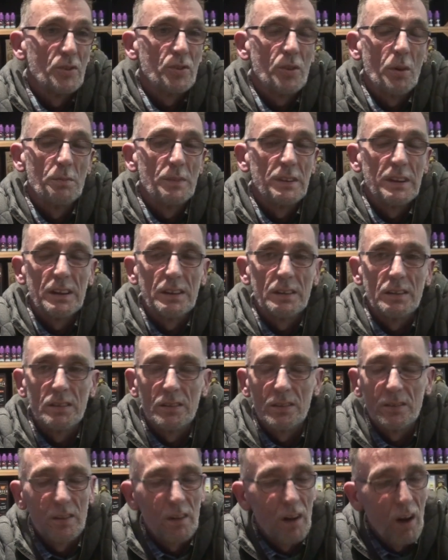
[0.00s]
somebody,
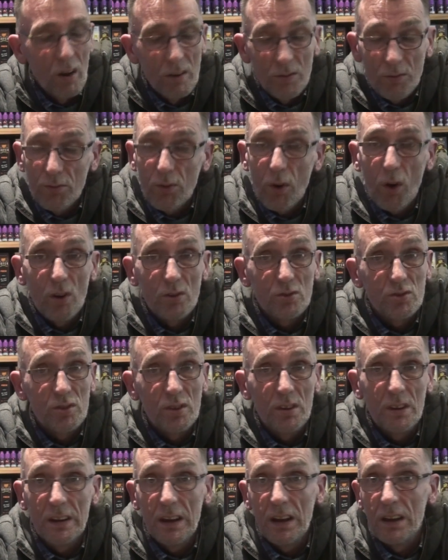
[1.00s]

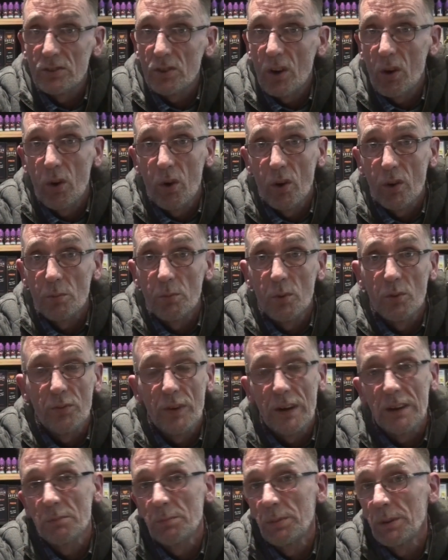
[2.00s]
unfortunately, it's a horrible
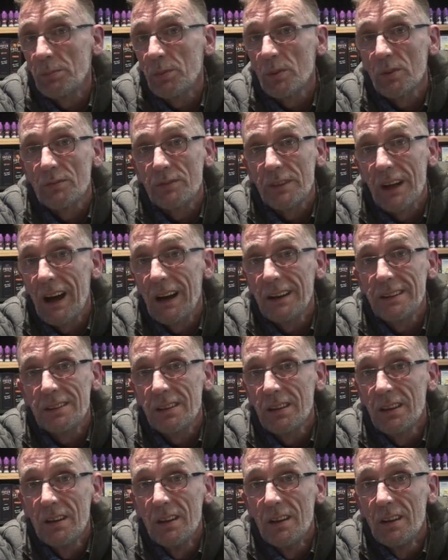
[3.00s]
thing, people have
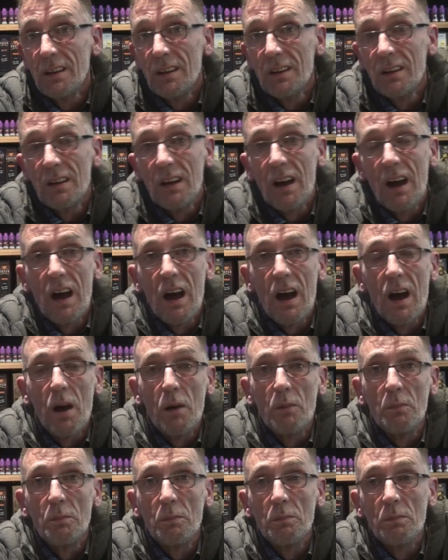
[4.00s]
died.
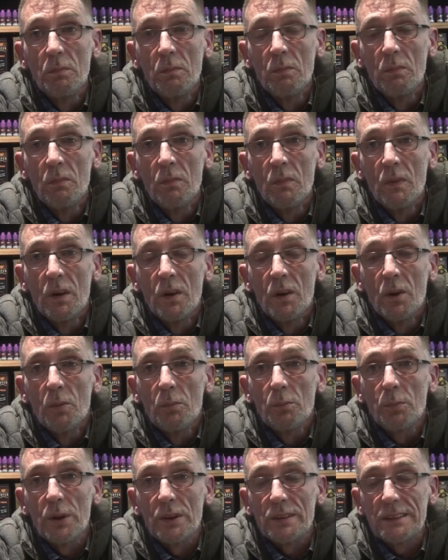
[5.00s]

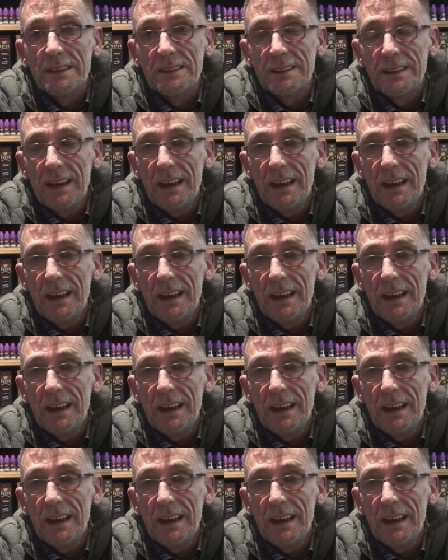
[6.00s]
But to